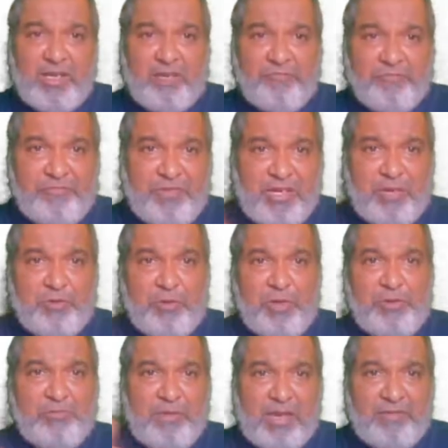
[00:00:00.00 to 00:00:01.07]
we are
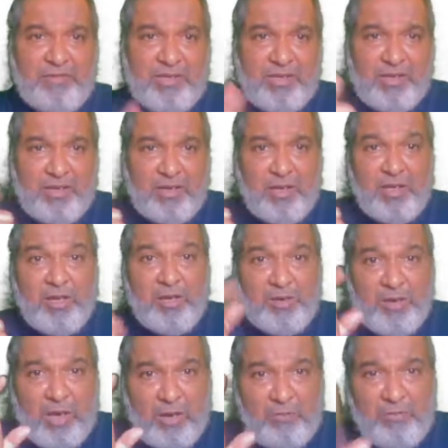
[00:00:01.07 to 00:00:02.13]
going to have here
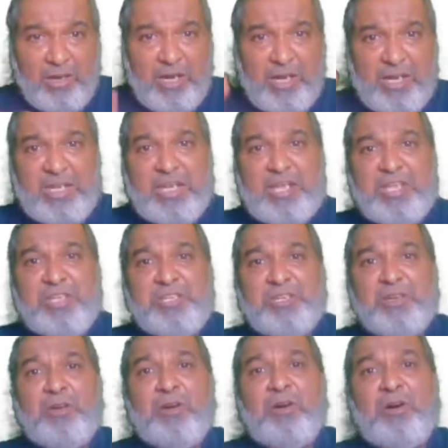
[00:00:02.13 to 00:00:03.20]
rounded hinge
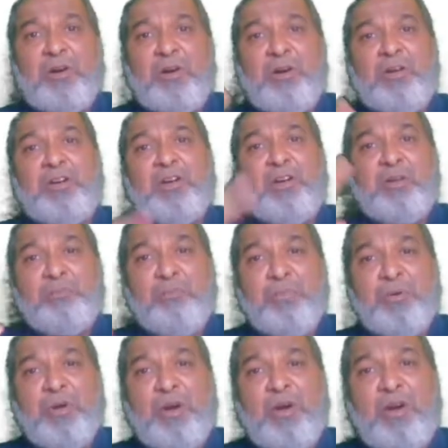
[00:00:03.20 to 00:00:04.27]
or
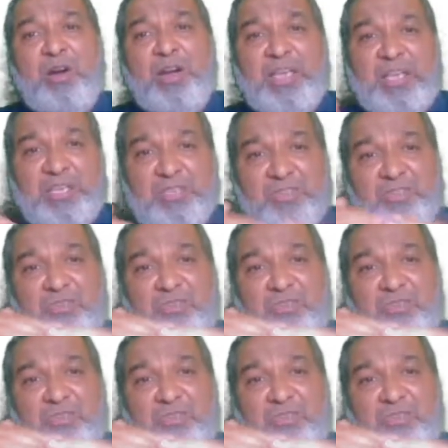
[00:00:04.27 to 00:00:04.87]
broad hinge.